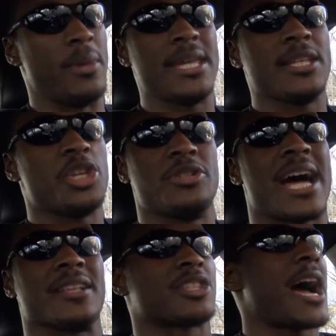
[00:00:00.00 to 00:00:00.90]
Meaning
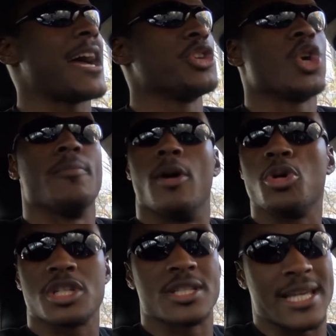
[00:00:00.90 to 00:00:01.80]
you're not tying your
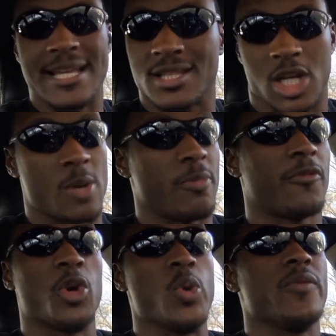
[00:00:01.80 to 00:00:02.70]
emotions into her
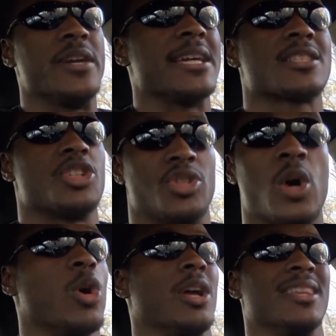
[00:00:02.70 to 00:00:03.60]
before you even get to
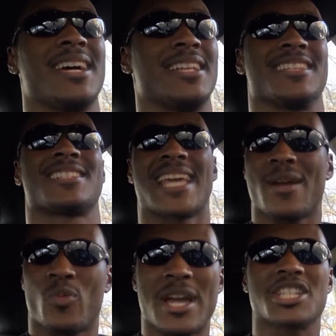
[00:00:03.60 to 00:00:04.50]
know her. The
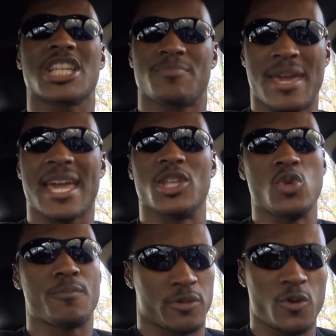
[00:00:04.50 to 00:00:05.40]
same way she's
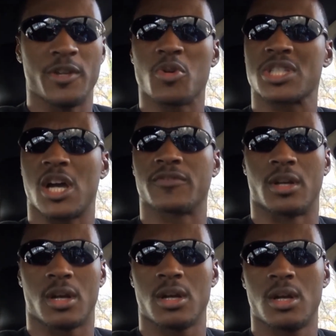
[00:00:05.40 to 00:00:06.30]
making you prove yourself
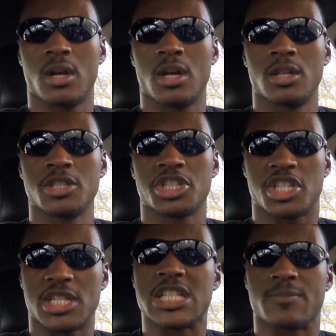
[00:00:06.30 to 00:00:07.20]
to her,
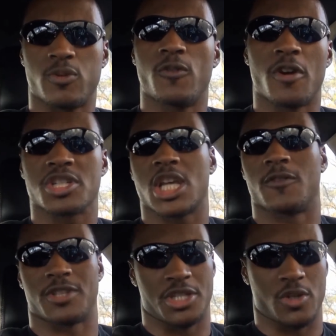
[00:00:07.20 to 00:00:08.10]
she needs to prove
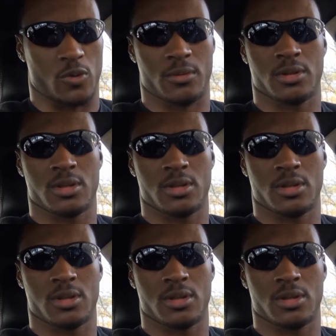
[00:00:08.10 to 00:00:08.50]
herself to you.